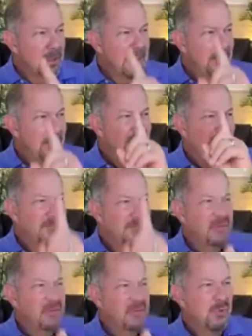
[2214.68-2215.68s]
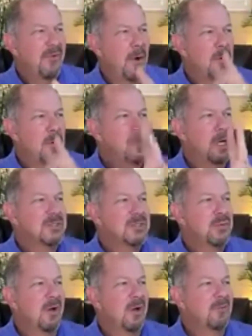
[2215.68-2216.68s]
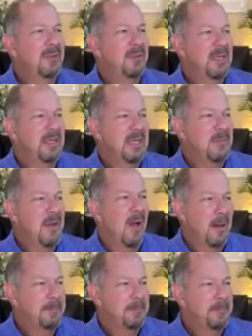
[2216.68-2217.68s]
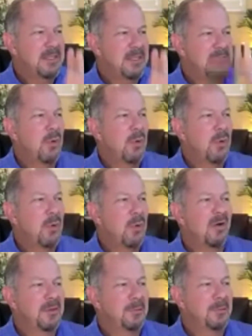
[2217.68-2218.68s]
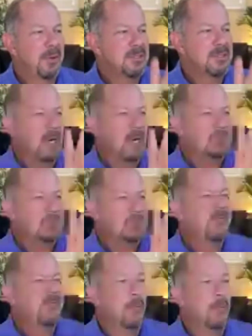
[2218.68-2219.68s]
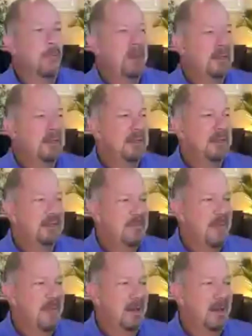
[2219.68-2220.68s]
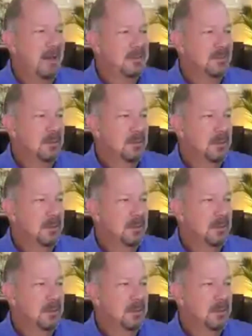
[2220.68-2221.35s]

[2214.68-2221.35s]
Currently, we have 12 phone calls, 12 monthly email updates, 12 monthly postcards, 40 weekly emails.